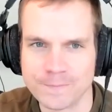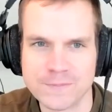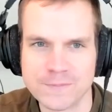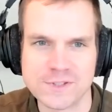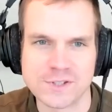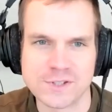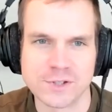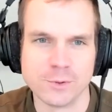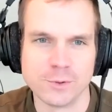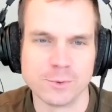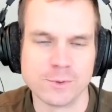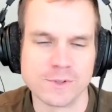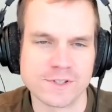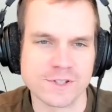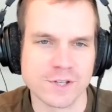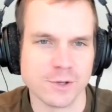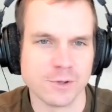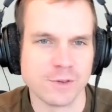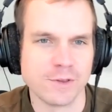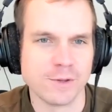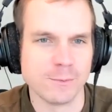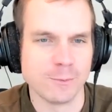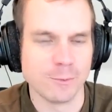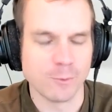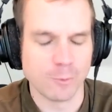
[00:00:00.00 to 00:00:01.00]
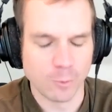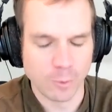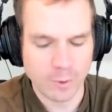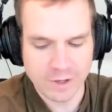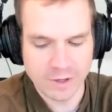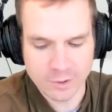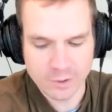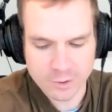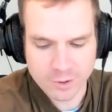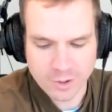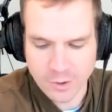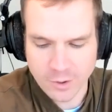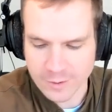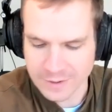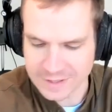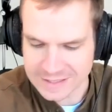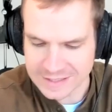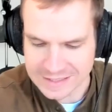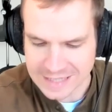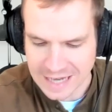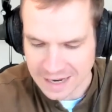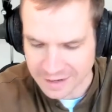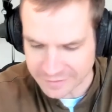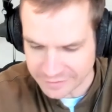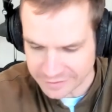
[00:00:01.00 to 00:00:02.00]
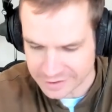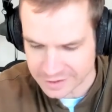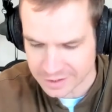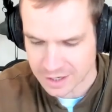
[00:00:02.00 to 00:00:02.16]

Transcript: So we are going to dive into